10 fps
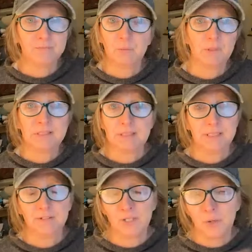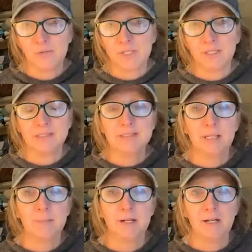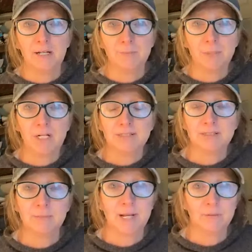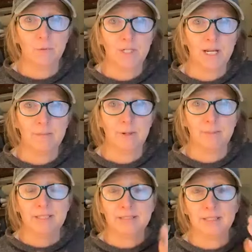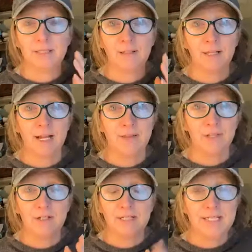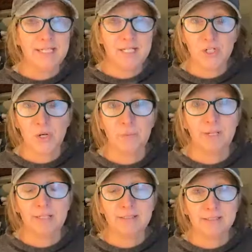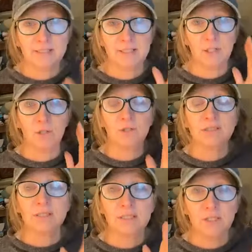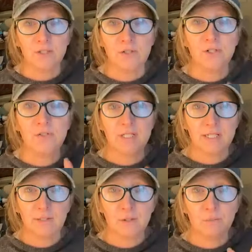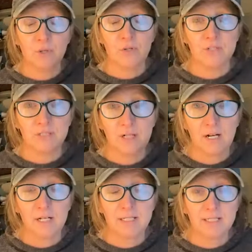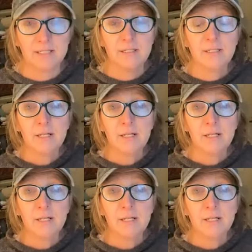It wasn't a year ago, it was in the summer. And Pastor Manuel came up and he said, Claire, and he didn't know me. He said, the Lord's going to use you to heal the brokenhearted.